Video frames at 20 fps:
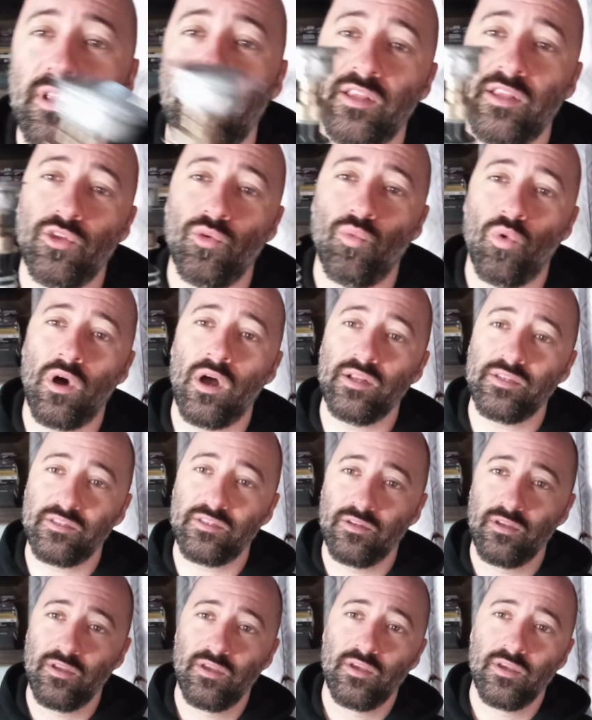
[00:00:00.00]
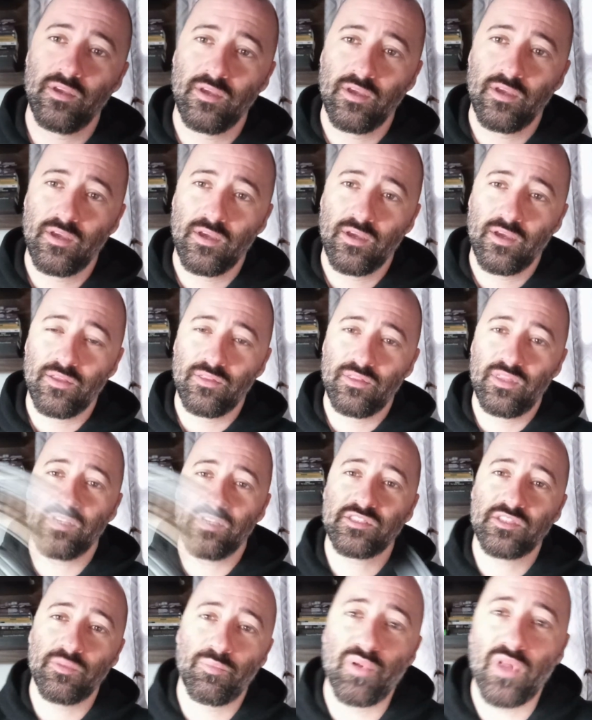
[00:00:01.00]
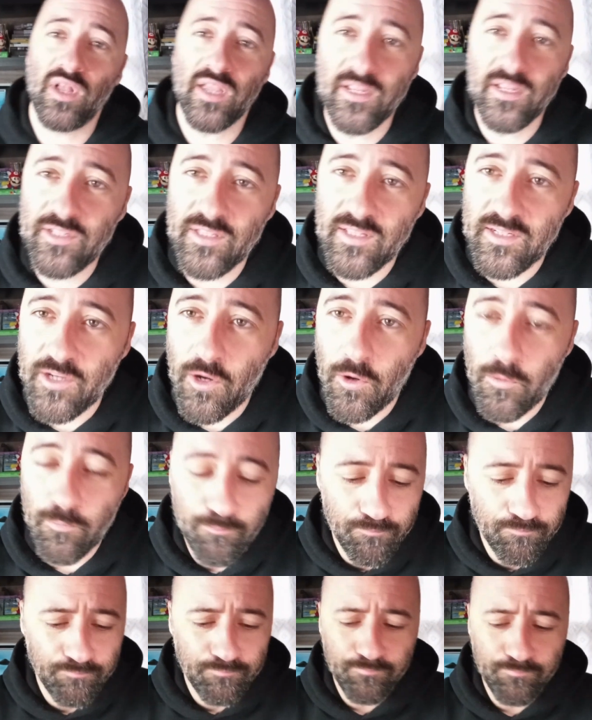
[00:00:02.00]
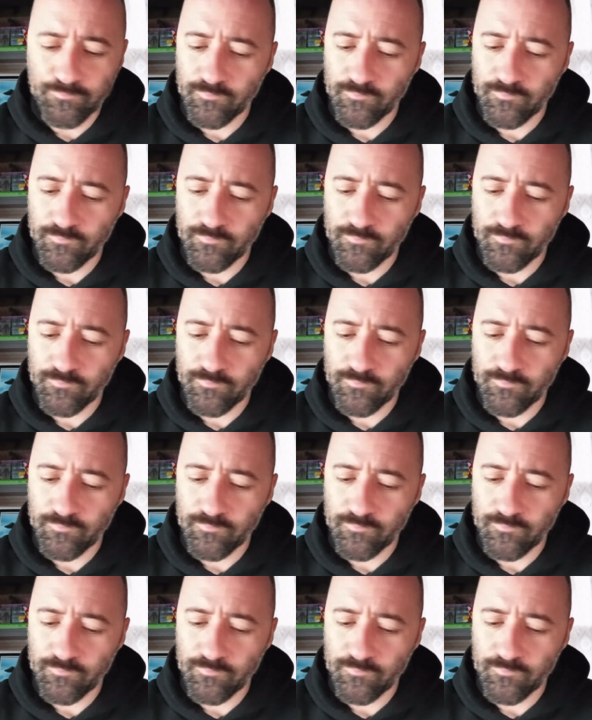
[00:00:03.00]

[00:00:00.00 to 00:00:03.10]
unit and you want this to plug into the dome.